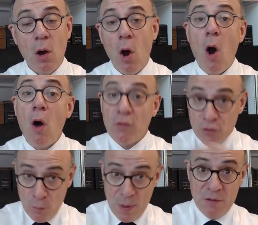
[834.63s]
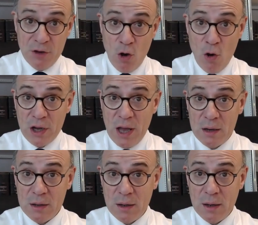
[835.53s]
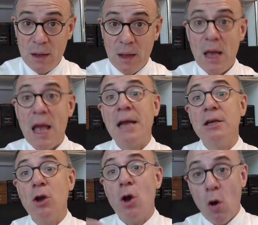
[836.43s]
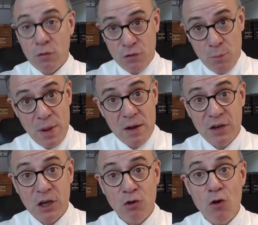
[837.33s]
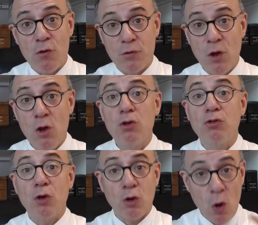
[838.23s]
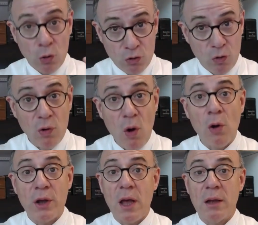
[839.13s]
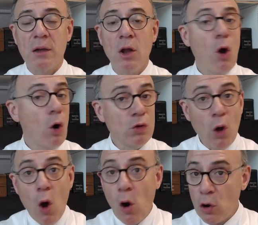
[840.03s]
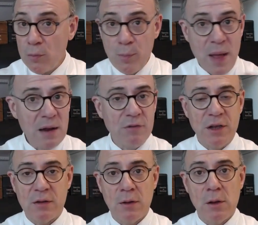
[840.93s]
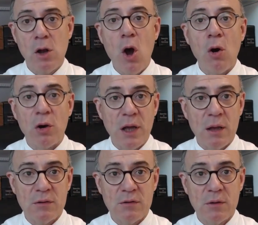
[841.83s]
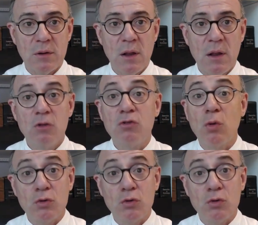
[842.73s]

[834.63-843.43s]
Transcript: of the pelvic organ and of the pelvic nerve, the control organ on all pelvic organs. So